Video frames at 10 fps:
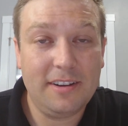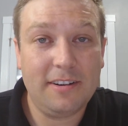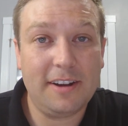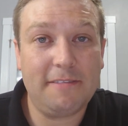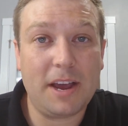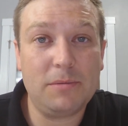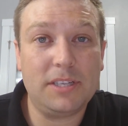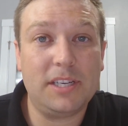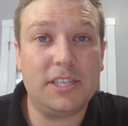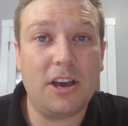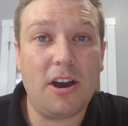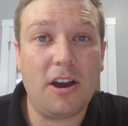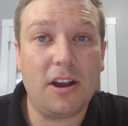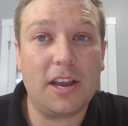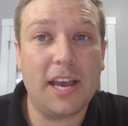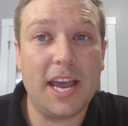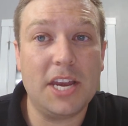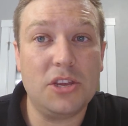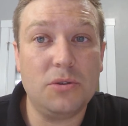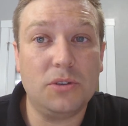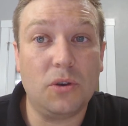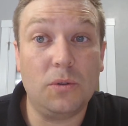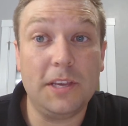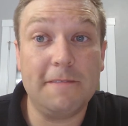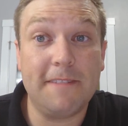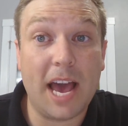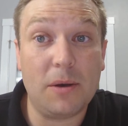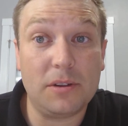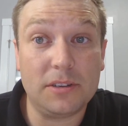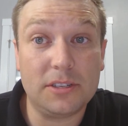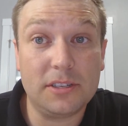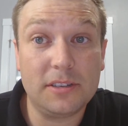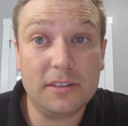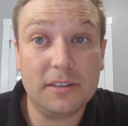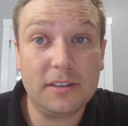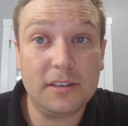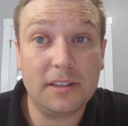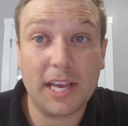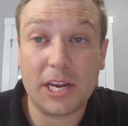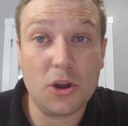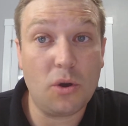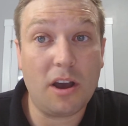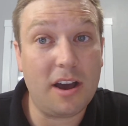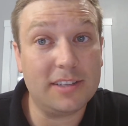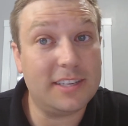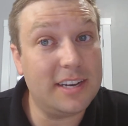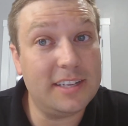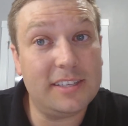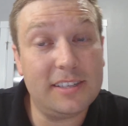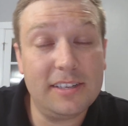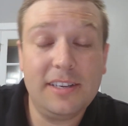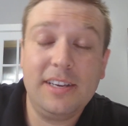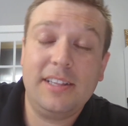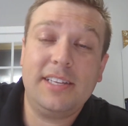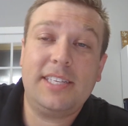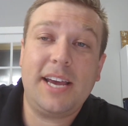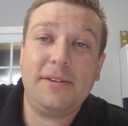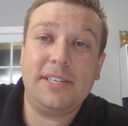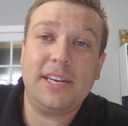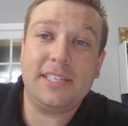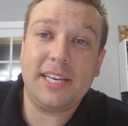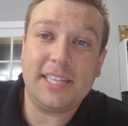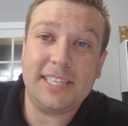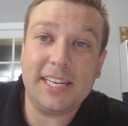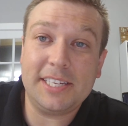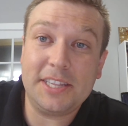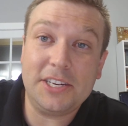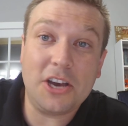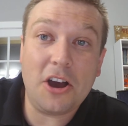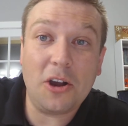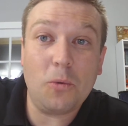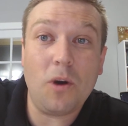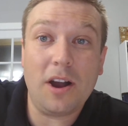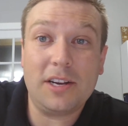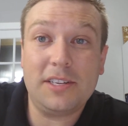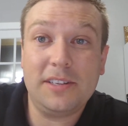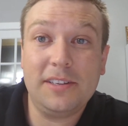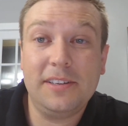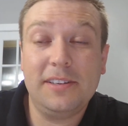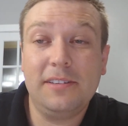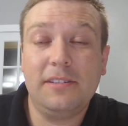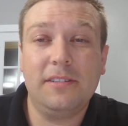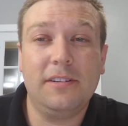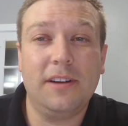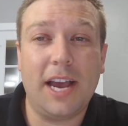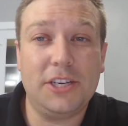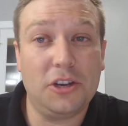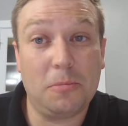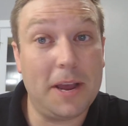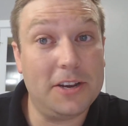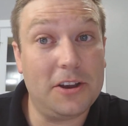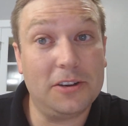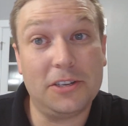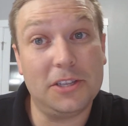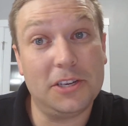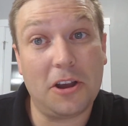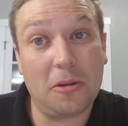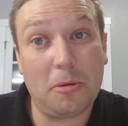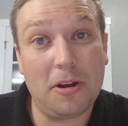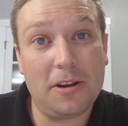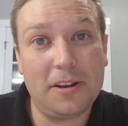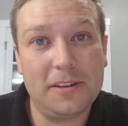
right? If I was to talk and use only vowels, like no consonants, let's say I was going to say the sentence, the dog walked, or I took my dog to the dog park,